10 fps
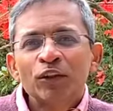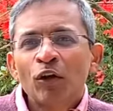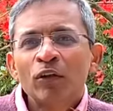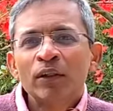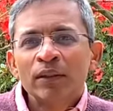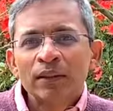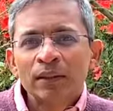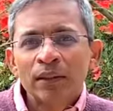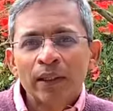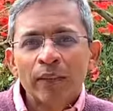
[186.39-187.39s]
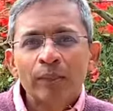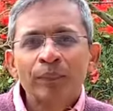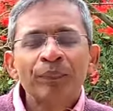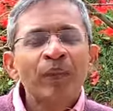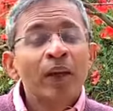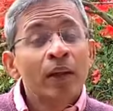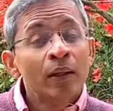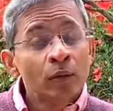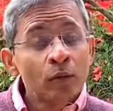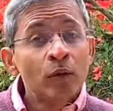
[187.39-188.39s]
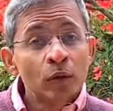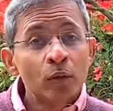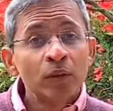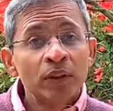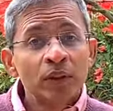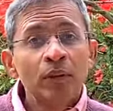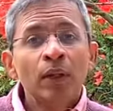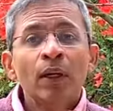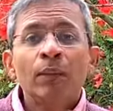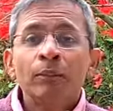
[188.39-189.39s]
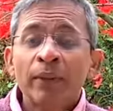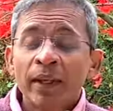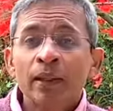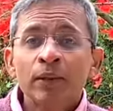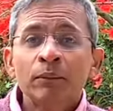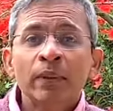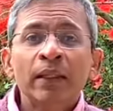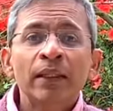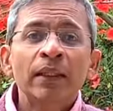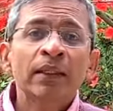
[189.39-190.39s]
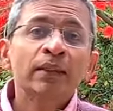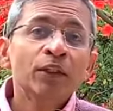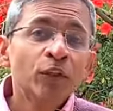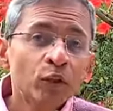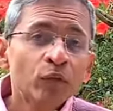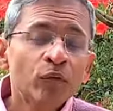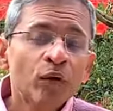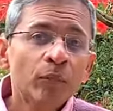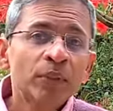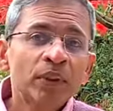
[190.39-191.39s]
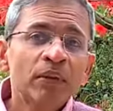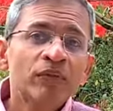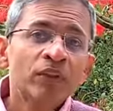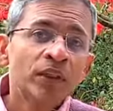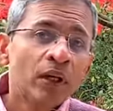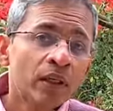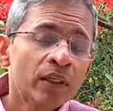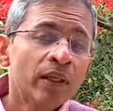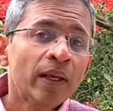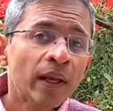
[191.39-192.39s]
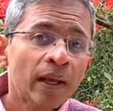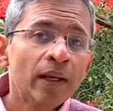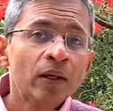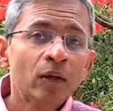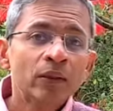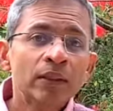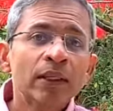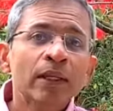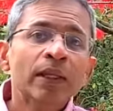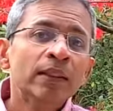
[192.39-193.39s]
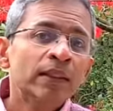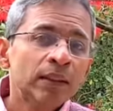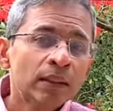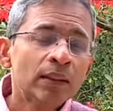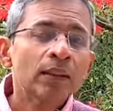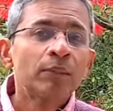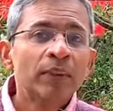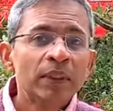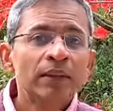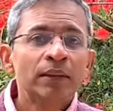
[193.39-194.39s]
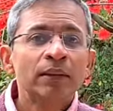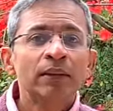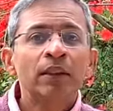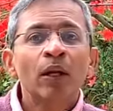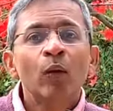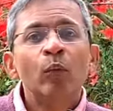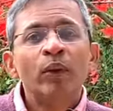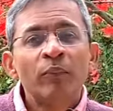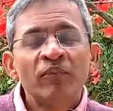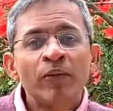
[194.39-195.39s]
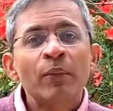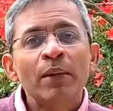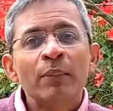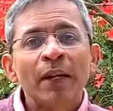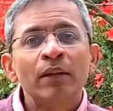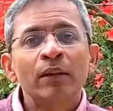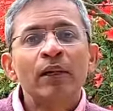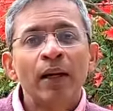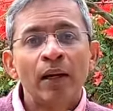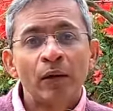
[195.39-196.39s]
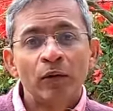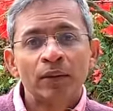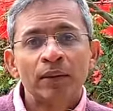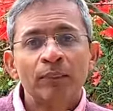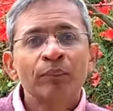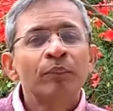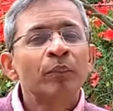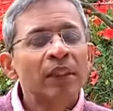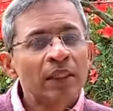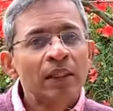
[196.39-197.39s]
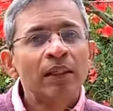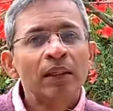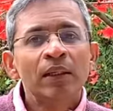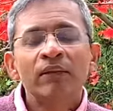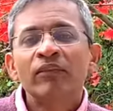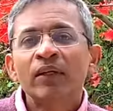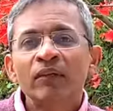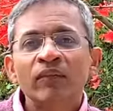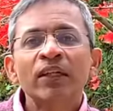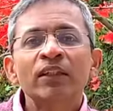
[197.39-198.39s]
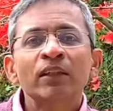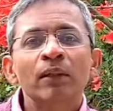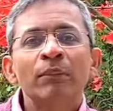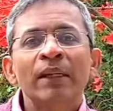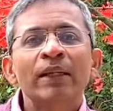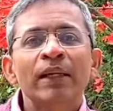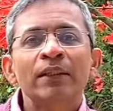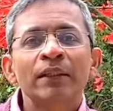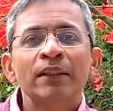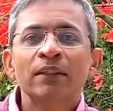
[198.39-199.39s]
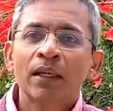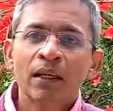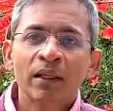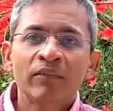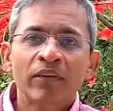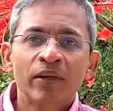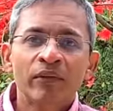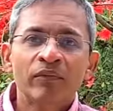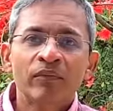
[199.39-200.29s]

not concerning. In conclusion, bicalutamide is a useful option for targeting hair loss in certain persons with female pattern hair loss, particularly if conventional medications are ineffective.